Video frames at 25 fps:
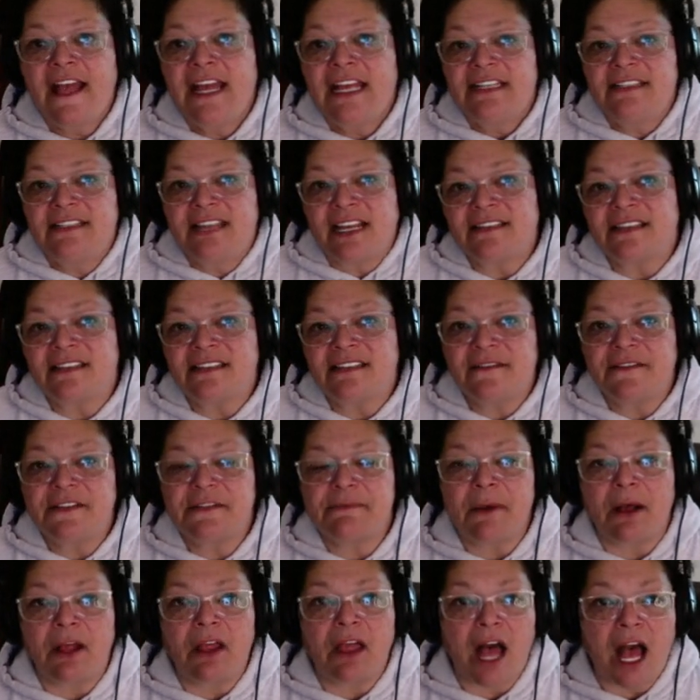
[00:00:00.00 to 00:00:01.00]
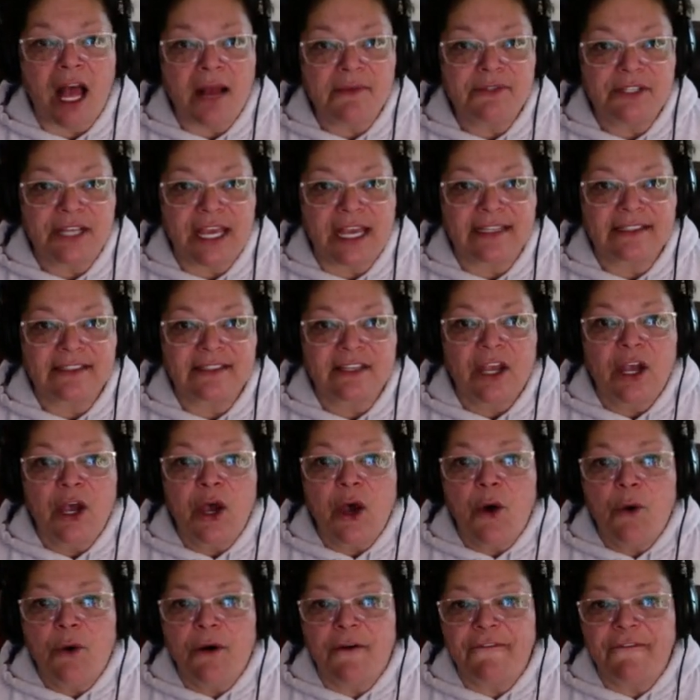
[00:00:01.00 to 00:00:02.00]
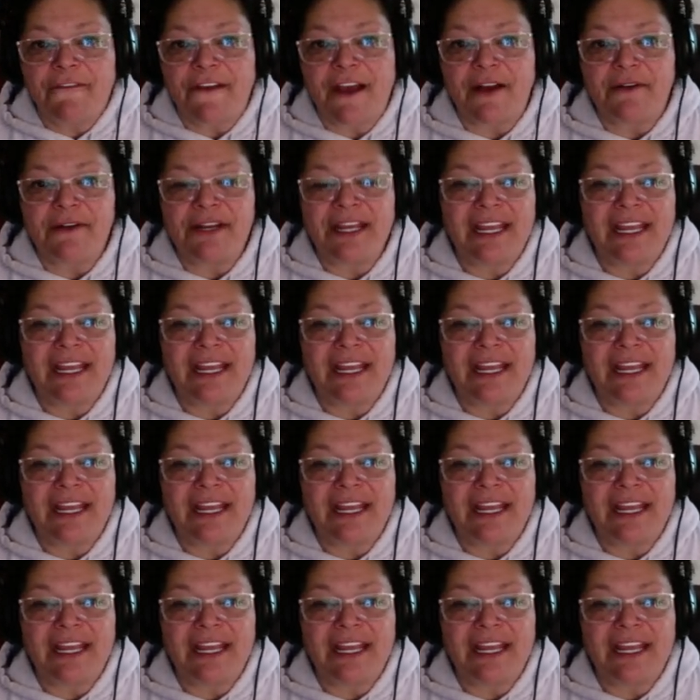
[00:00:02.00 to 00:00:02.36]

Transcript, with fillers: dozens of small objects were found